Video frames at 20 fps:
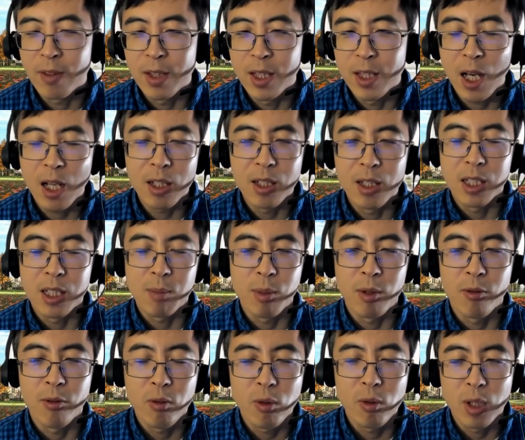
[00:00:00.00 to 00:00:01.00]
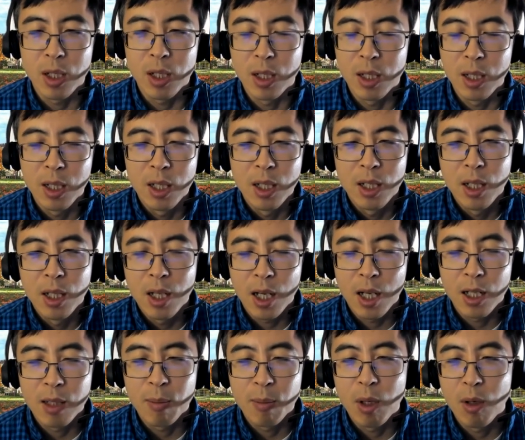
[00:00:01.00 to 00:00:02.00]
done this before
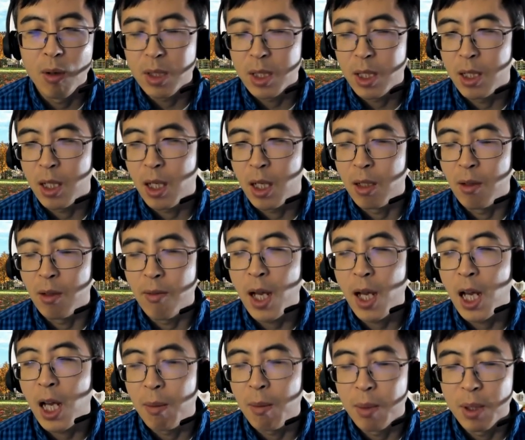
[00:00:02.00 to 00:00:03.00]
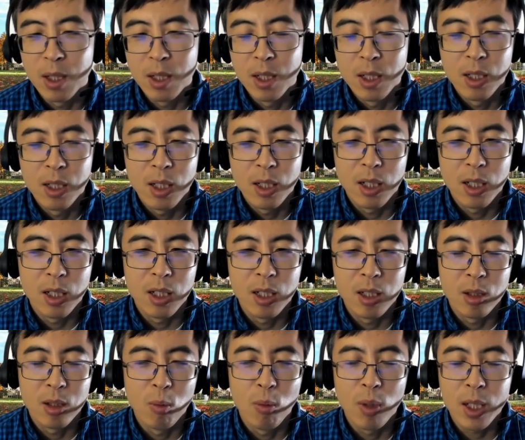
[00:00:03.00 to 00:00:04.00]
and posted on the web,
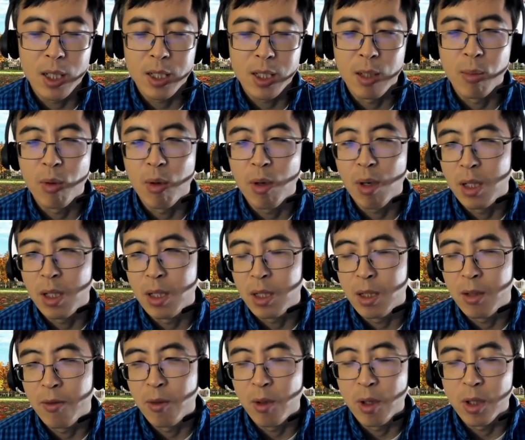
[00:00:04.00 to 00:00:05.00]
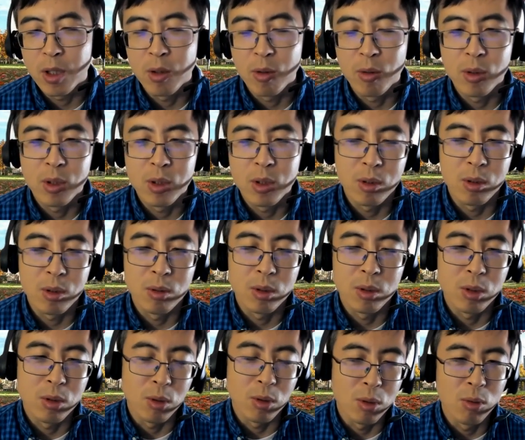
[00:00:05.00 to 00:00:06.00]
what is the point for you to
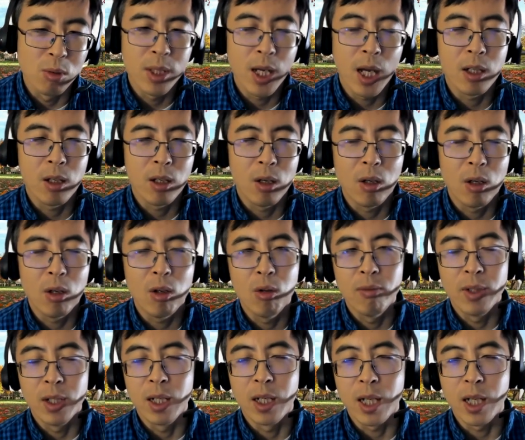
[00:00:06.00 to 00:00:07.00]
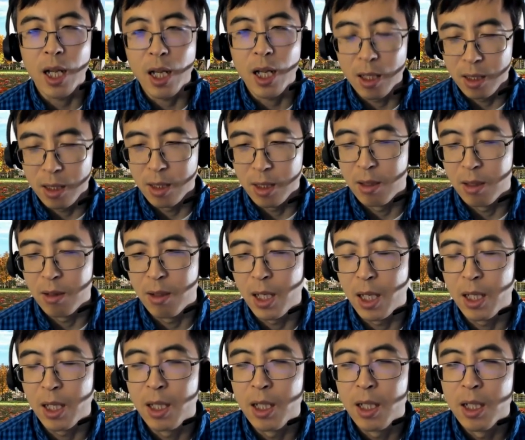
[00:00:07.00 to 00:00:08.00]
do that all over again,
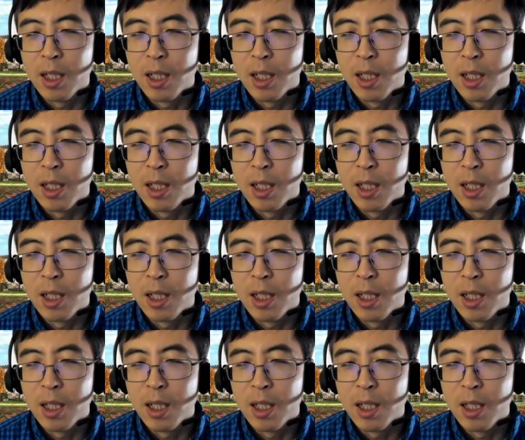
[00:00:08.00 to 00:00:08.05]
right?